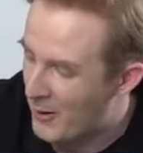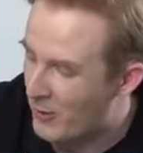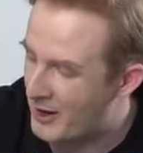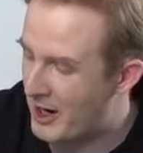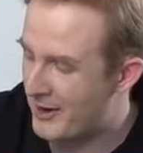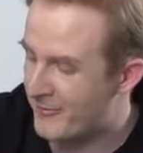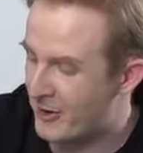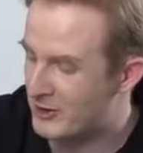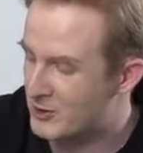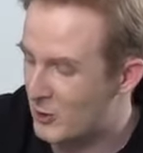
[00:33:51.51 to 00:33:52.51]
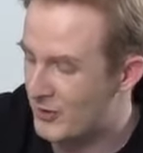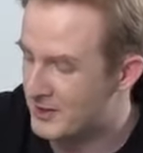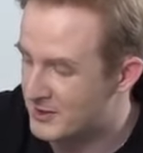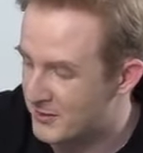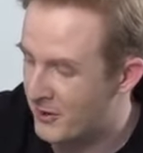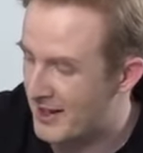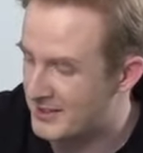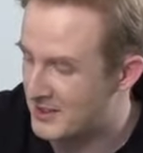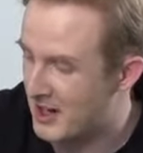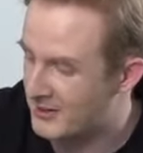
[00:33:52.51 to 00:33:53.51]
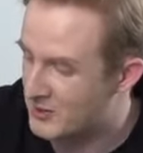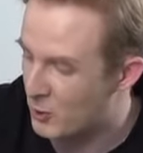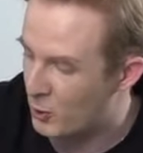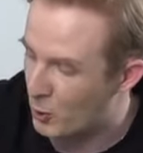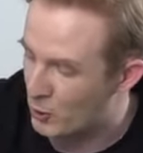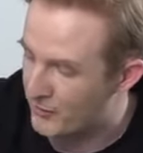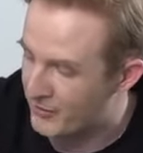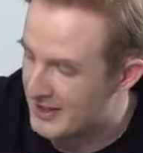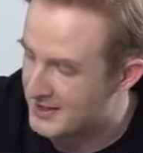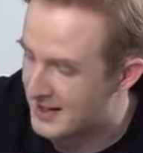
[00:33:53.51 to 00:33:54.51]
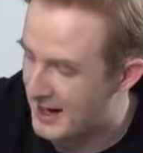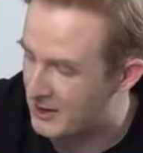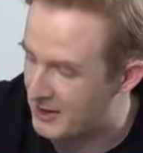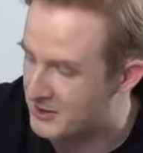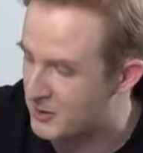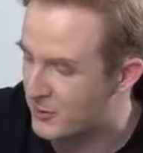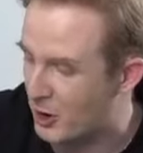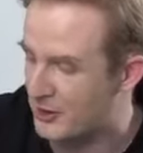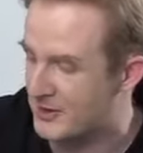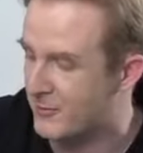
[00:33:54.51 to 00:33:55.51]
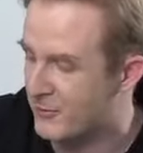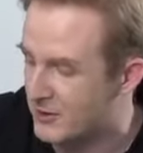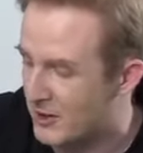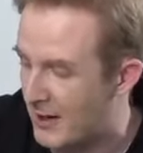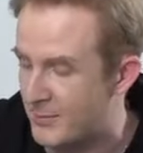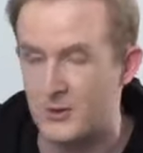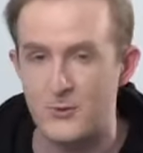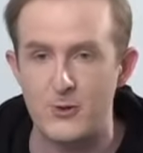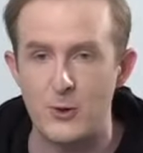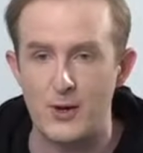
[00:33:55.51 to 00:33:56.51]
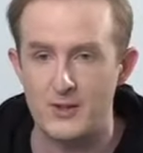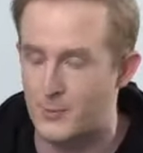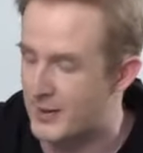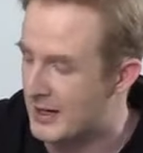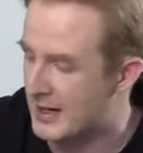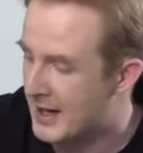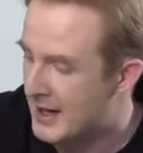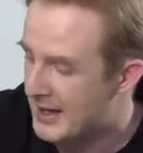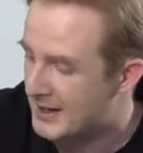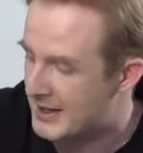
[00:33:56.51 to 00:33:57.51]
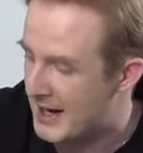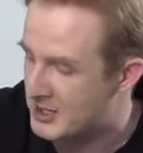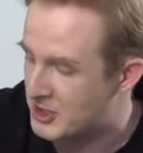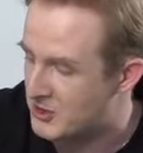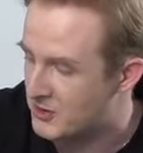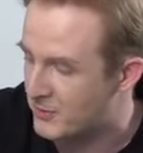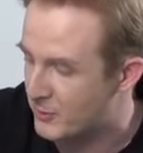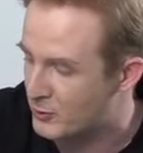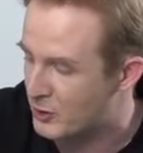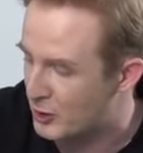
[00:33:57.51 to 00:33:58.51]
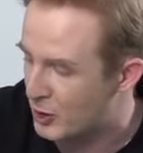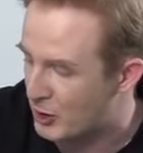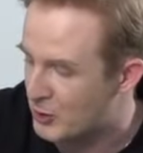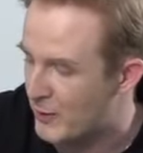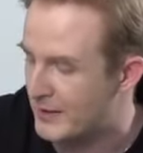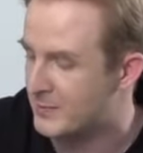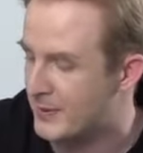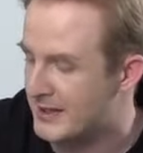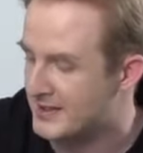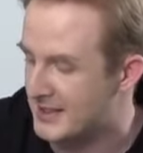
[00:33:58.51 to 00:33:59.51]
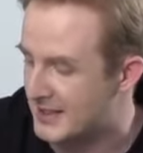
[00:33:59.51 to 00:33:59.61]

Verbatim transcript: when I first saw this device and I saw all of these outlets, you've got different types of USB connections. You've also got USB-C